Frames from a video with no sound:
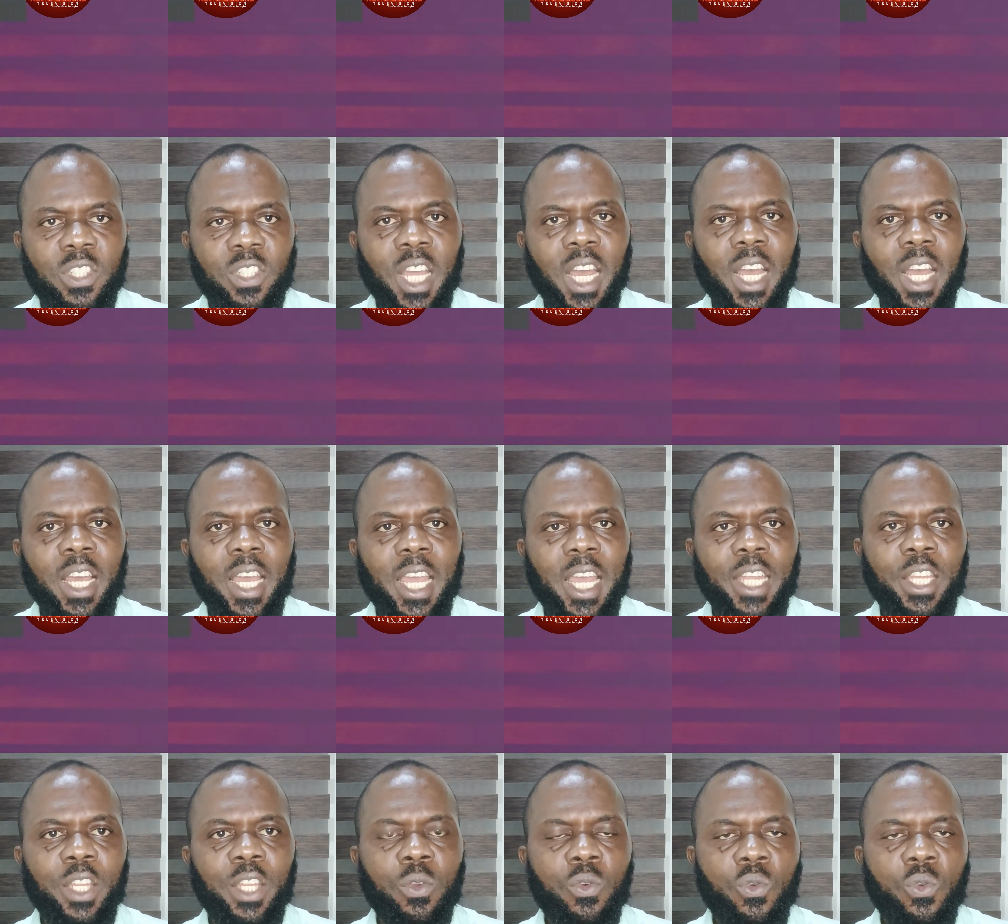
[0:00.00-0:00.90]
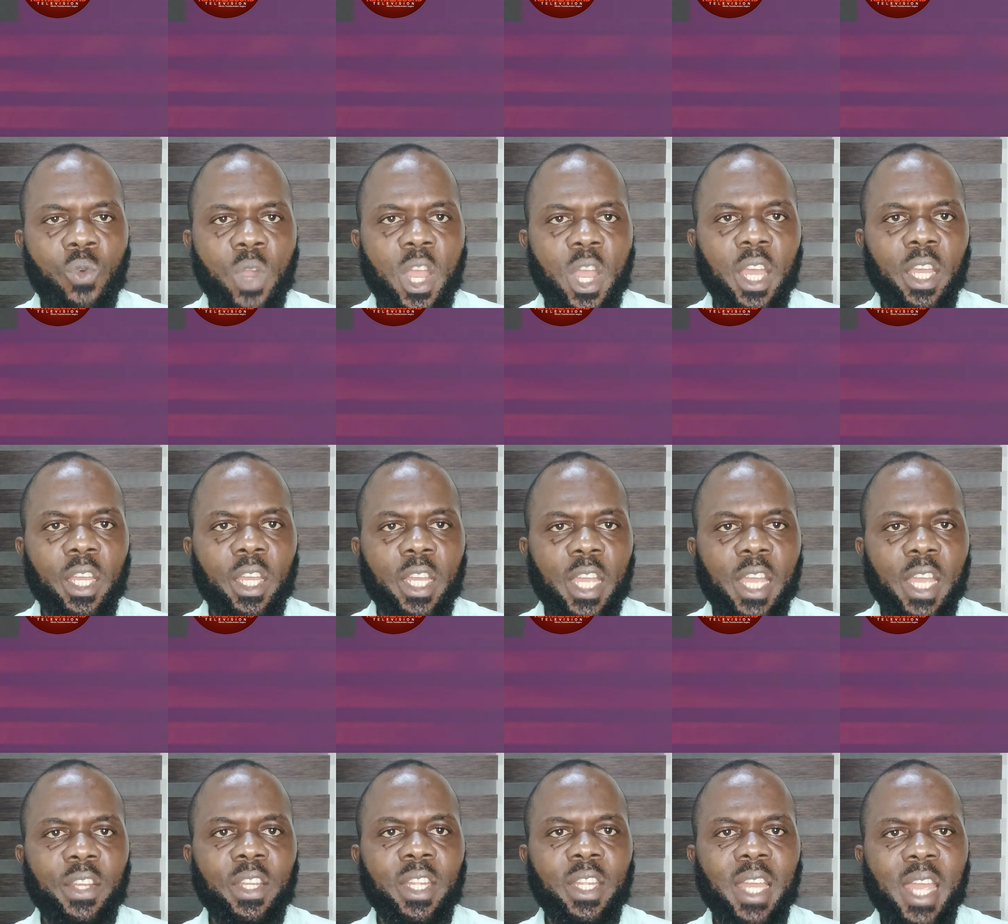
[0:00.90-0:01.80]
If people don't challenge you, you will
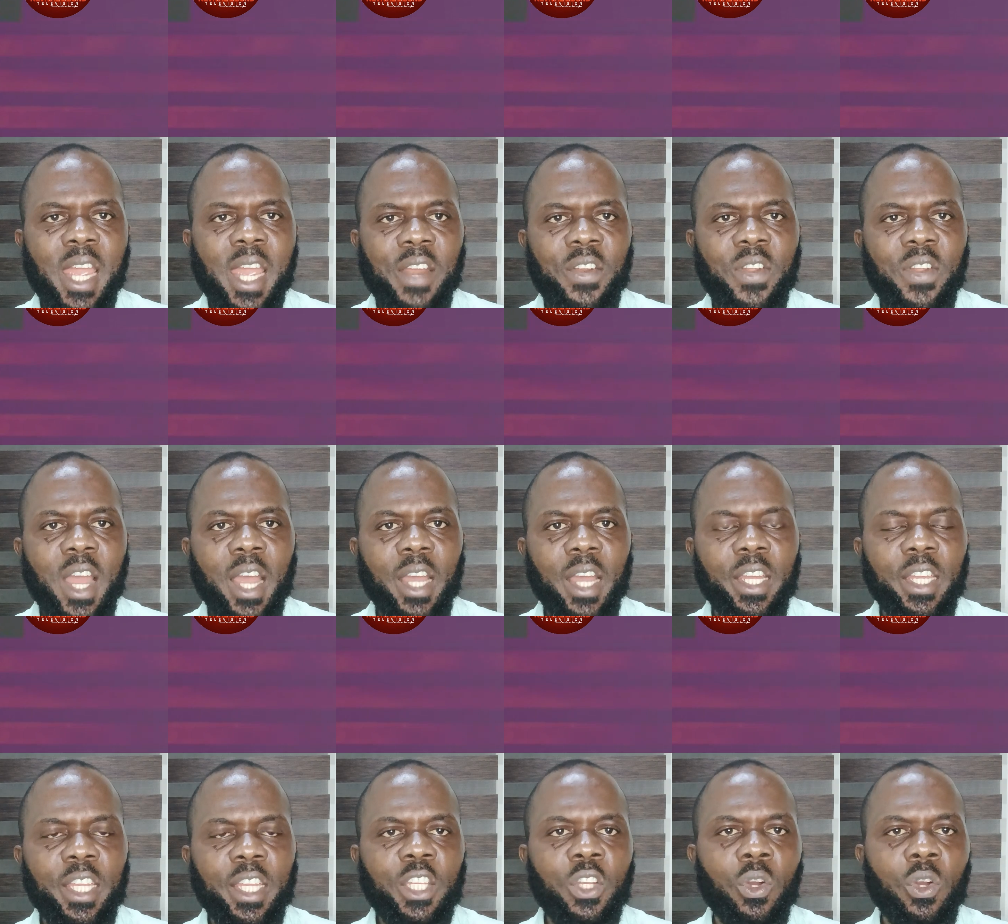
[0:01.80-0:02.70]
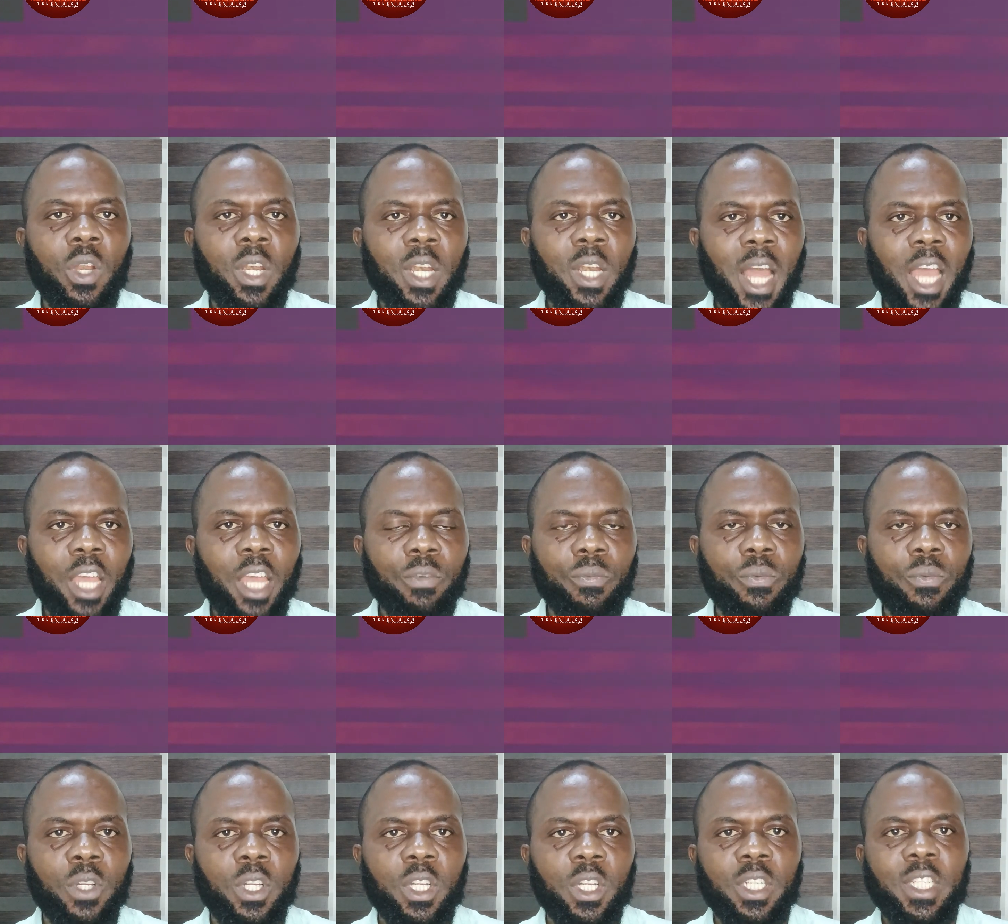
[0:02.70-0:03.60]
never leave that
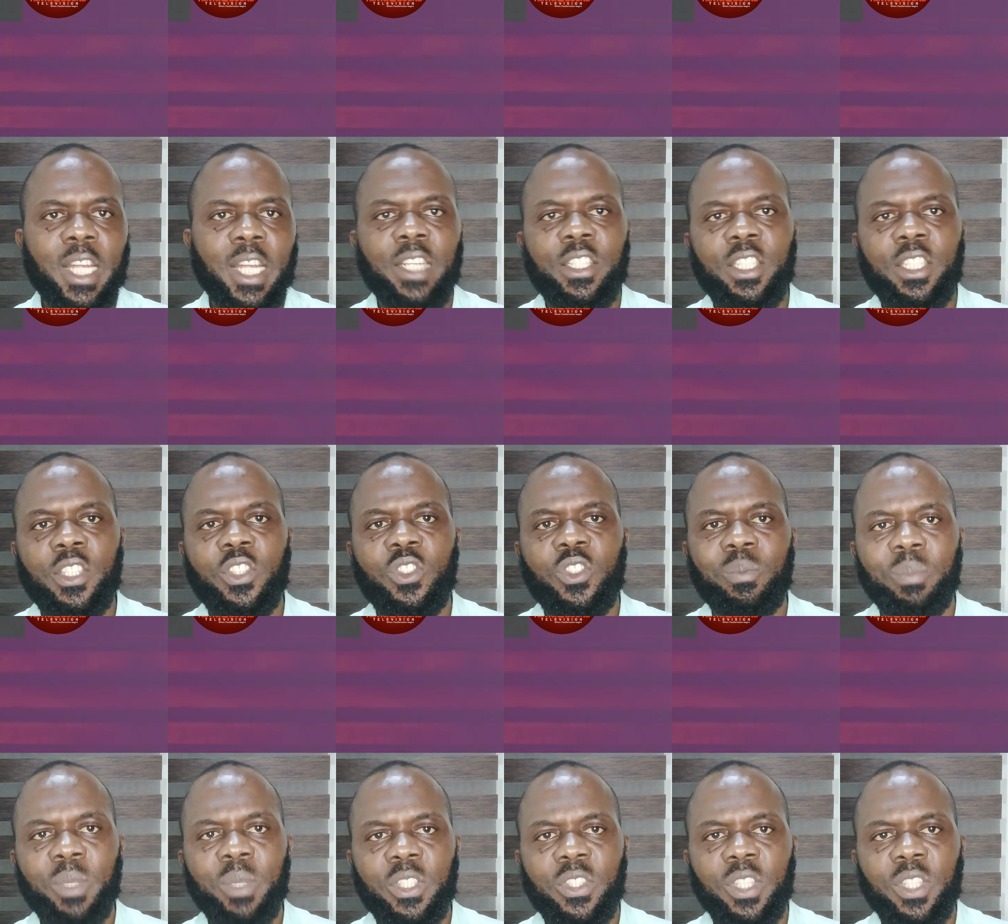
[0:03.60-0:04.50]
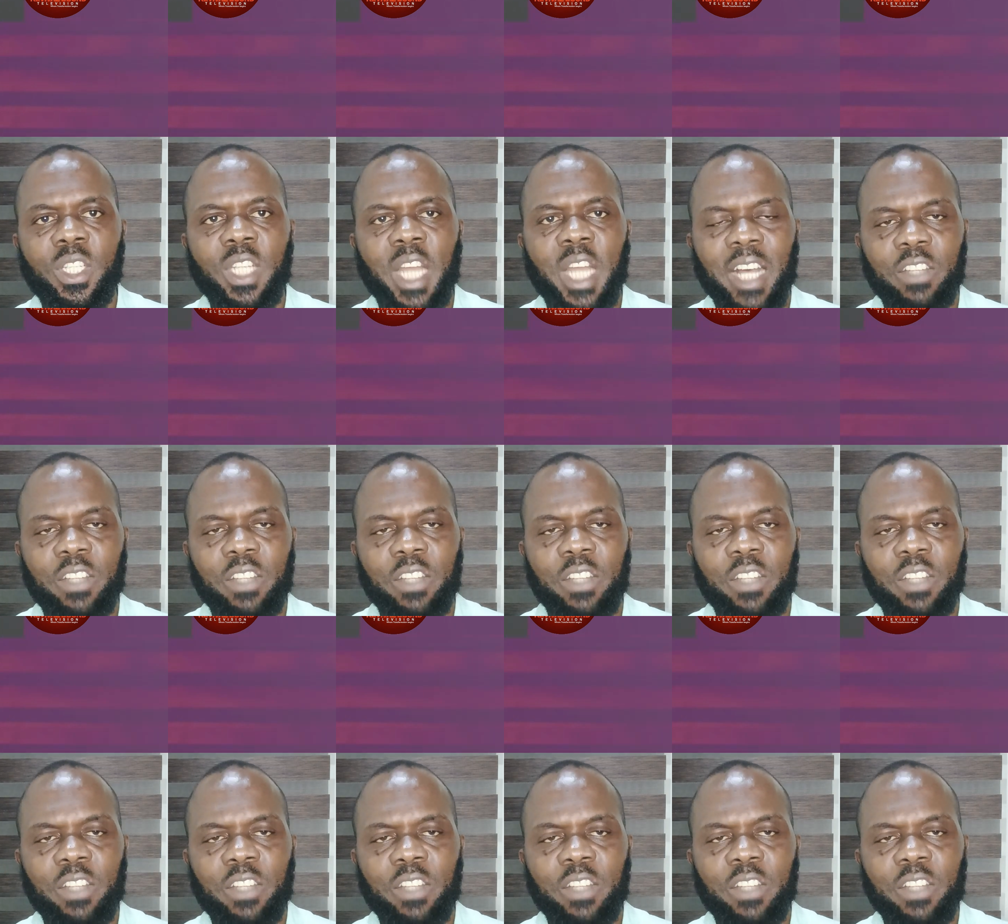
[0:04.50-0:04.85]
psychological cocoon that you are